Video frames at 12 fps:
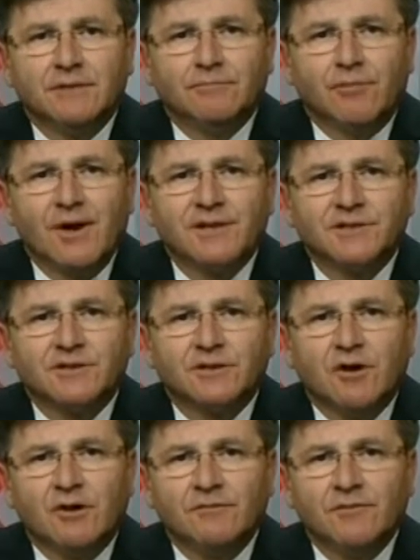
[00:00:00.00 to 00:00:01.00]
press
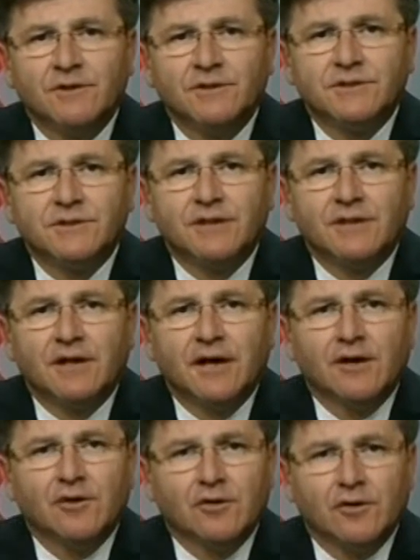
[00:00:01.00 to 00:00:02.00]
conference.
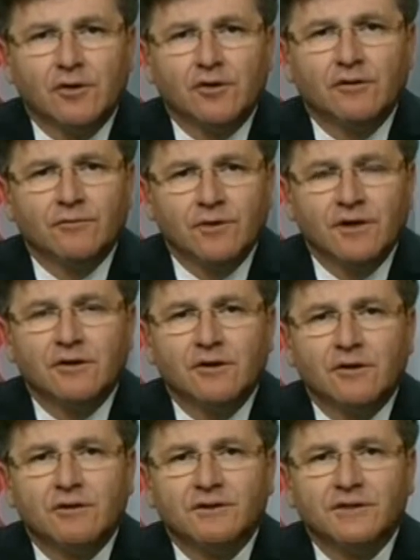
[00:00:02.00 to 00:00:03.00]
I concur, and we
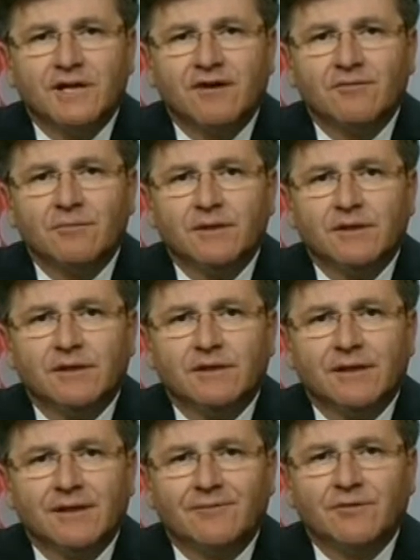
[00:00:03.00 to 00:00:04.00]
concur as a government,
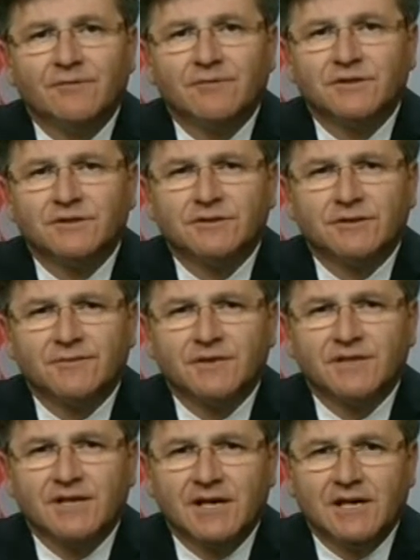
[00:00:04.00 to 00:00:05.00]
that the level of
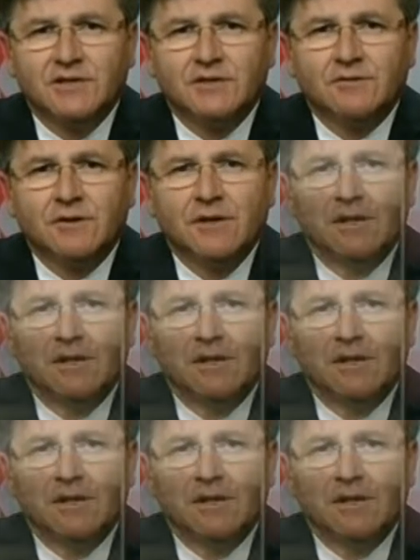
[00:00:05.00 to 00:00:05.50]
sophistication,